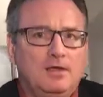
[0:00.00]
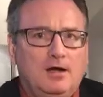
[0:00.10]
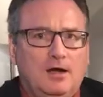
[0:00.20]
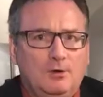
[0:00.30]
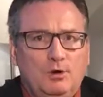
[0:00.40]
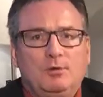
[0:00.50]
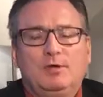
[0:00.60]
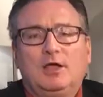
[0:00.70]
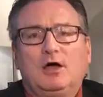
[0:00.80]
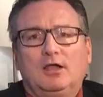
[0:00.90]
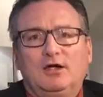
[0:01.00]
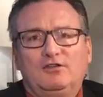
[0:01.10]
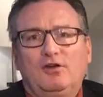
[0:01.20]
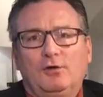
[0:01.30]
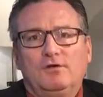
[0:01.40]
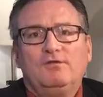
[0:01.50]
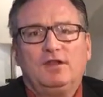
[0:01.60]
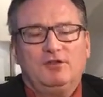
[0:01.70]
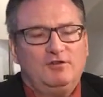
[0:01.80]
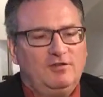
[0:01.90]
are what we call our toner
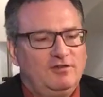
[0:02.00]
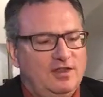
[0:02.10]
finishes.